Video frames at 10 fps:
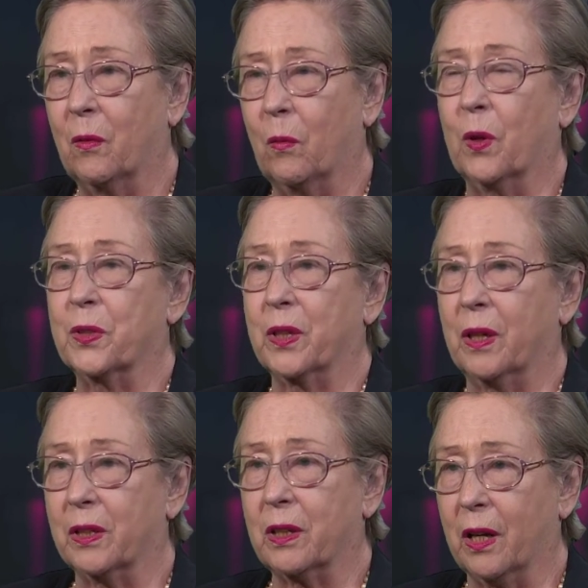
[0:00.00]
was
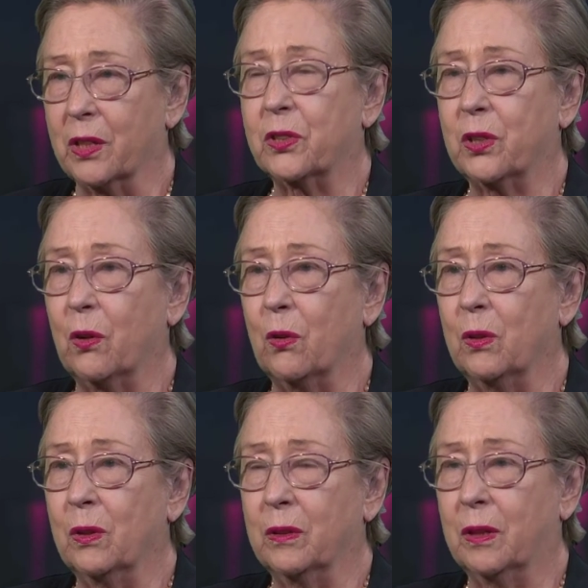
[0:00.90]
a, a
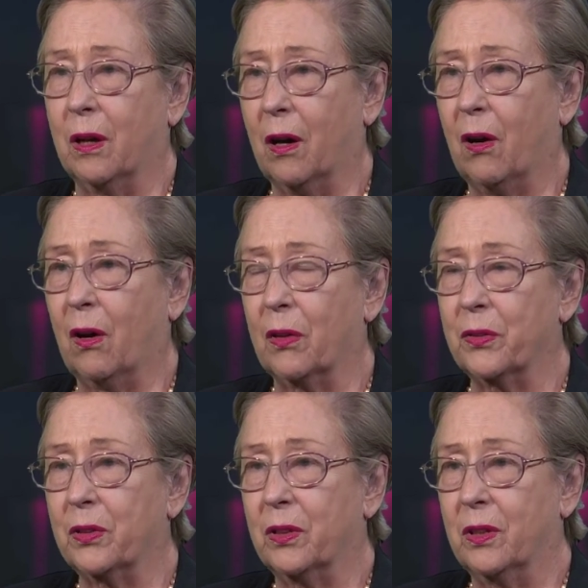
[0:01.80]
soul, a heart,